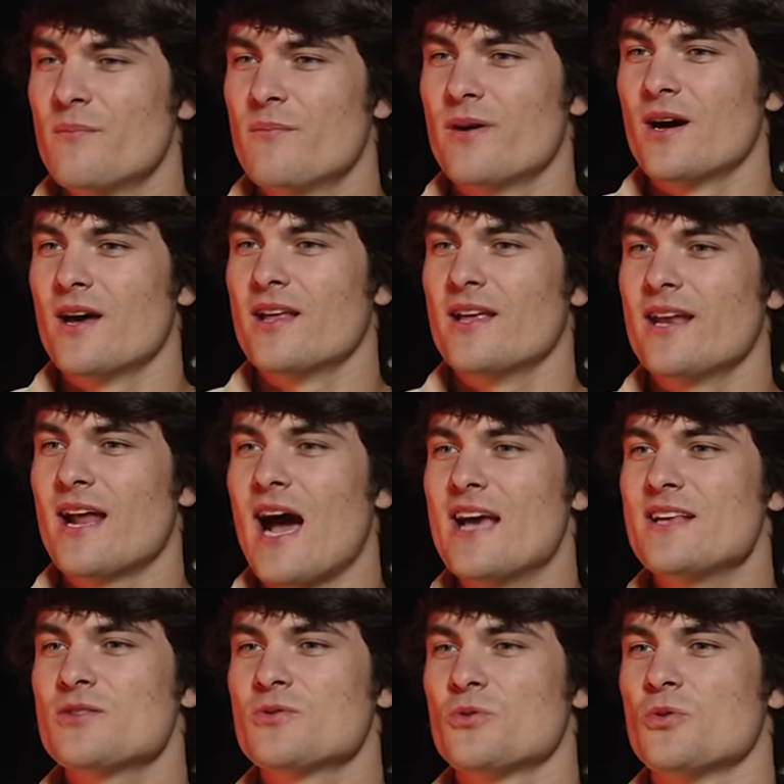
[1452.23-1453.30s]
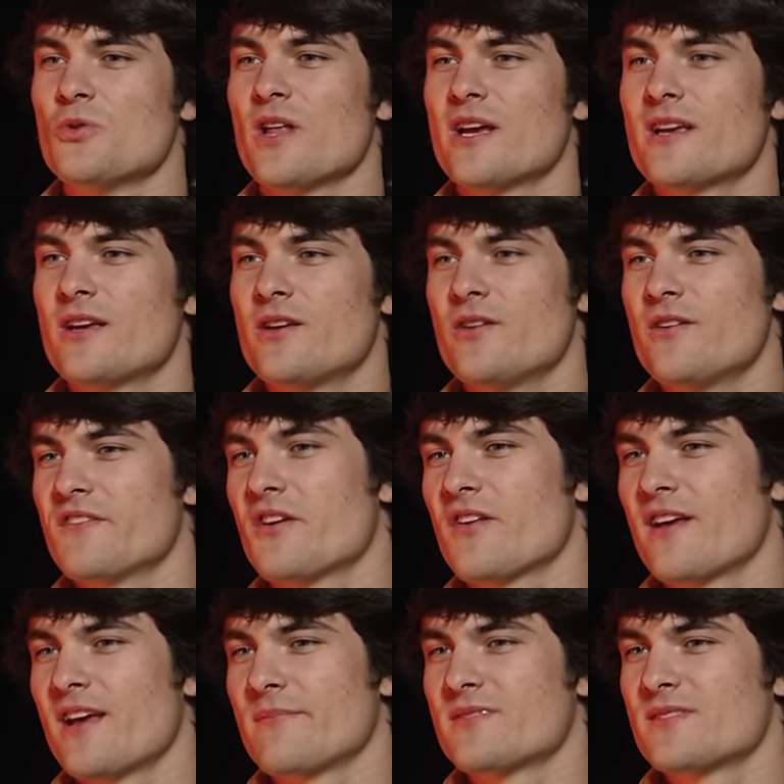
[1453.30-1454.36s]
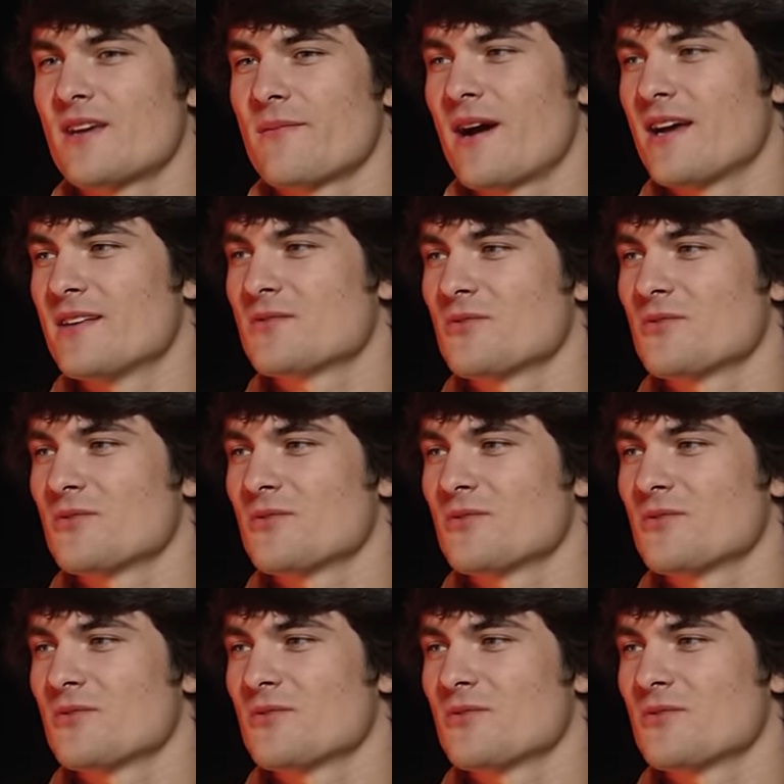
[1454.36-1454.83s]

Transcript: But in high school, like you didn't go to the same high